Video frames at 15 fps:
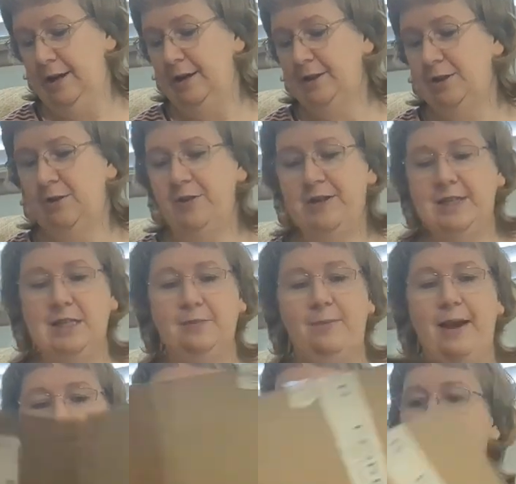So this is
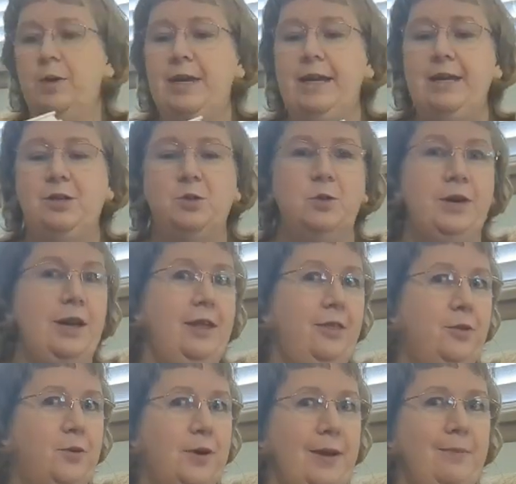my
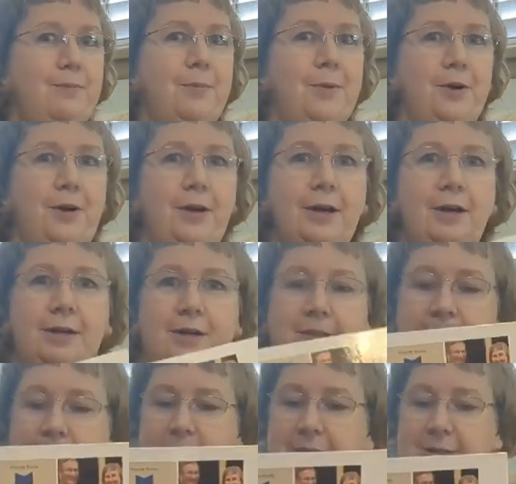2023 book.
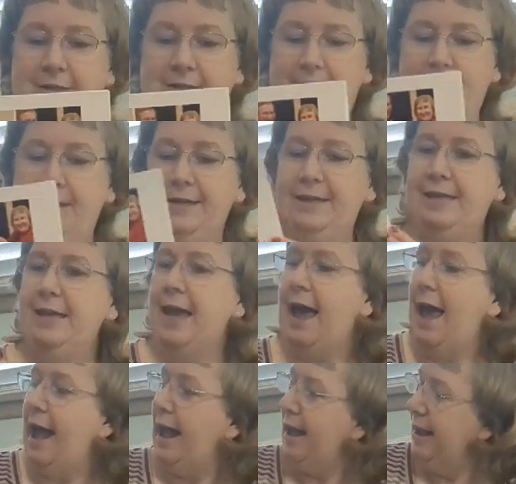
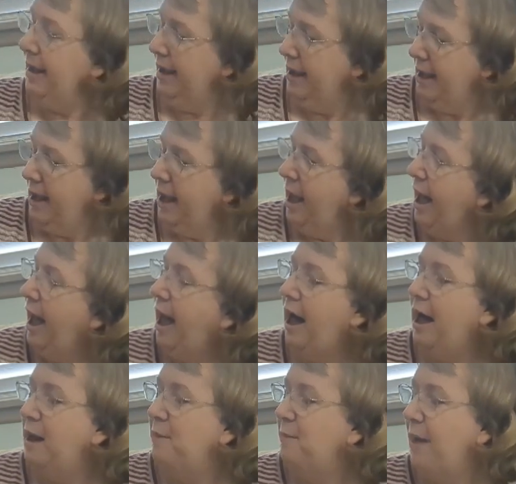Yay!
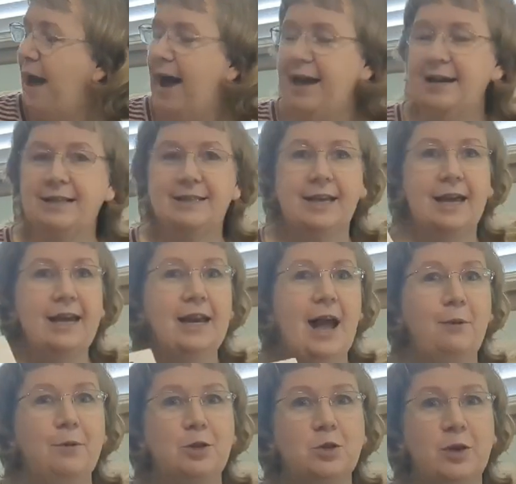I decided I
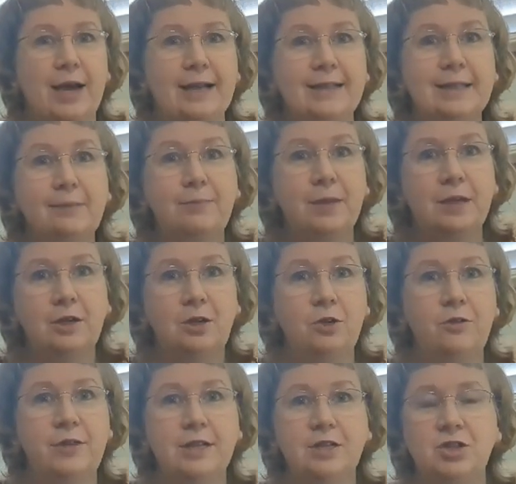would try something
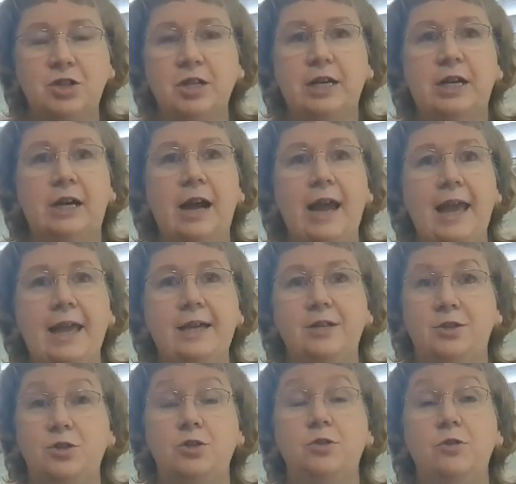new this year and
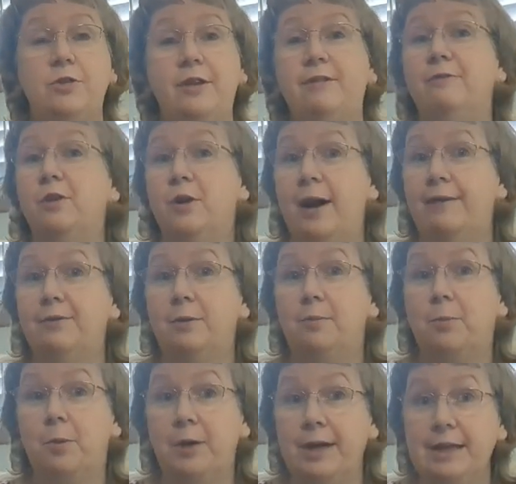do the Forever
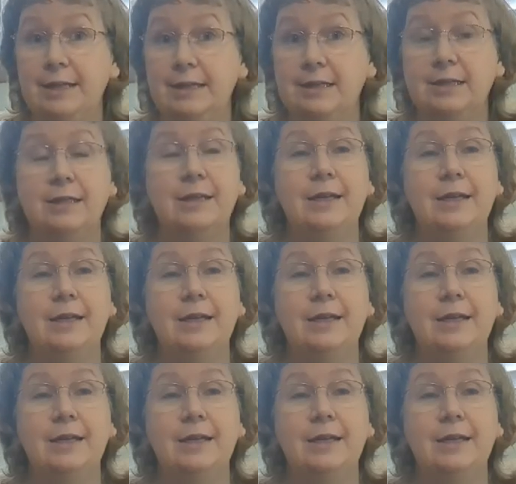print,